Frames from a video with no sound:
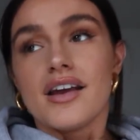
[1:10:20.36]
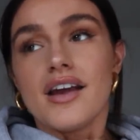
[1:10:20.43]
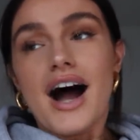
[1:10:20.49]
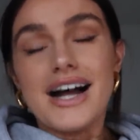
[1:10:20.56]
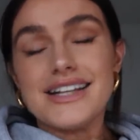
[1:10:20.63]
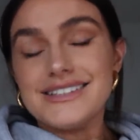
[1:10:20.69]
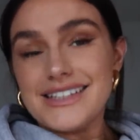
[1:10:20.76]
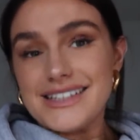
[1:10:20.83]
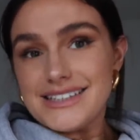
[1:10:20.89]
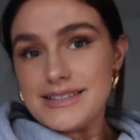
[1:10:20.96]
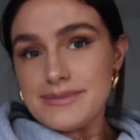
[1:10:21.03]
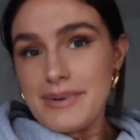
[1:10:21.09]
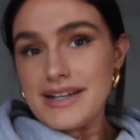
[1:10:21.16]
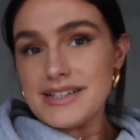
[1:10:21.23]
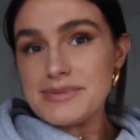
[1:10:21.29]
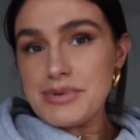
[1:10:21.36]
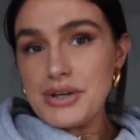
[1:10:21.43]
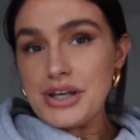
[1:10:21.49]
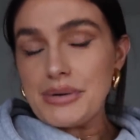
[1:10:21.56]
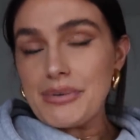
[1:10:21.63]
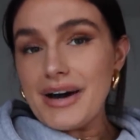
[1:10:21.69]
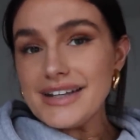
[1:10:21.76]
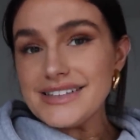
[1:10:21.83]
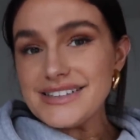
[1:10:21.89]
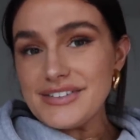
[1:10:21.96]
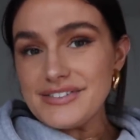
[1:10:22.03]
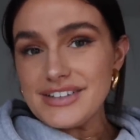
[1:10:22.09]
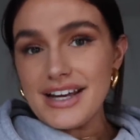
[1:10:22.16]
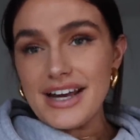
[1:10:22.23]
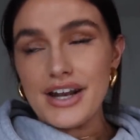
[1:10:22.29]
I did speak to Beauty Works the
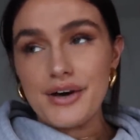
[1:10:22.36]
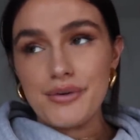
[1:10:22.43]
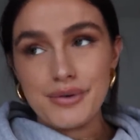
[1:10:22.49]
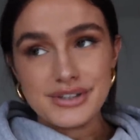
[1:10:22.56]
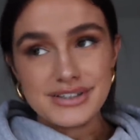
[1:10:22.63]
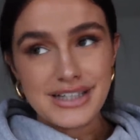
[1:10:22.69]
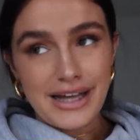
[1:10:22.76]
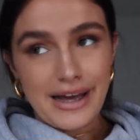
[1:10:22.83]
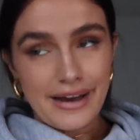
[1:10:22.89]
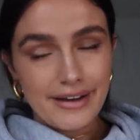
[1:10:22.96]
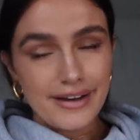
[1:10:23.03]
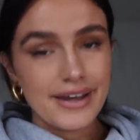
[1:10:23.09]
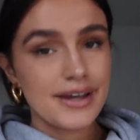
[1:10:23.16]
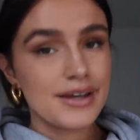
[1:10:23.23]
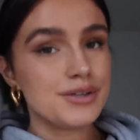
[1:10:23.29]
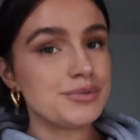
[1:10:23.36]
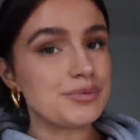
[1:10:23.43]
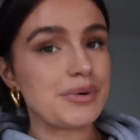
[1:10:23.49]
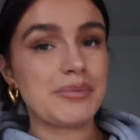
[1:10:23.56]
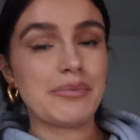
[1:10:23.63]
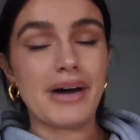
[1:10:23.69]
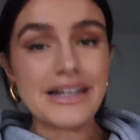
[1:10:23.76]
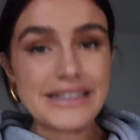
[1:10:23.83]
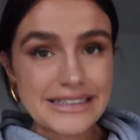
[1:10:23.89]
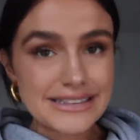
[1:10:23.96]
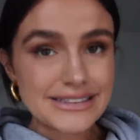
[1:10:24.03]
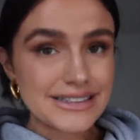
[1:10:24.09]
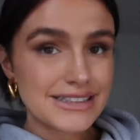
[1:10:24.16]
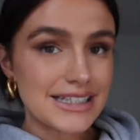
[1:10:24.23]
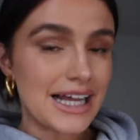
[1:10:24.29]
other day and I was like, we might
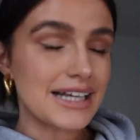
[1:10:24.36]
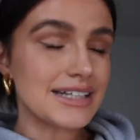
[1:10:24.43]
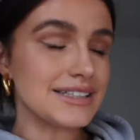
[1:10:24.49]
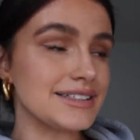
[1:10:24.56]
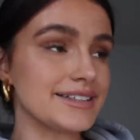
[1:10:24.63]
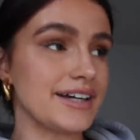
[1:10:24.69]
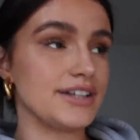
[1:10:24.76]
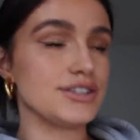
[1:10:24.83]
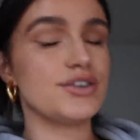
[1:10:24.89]
need to like discuss.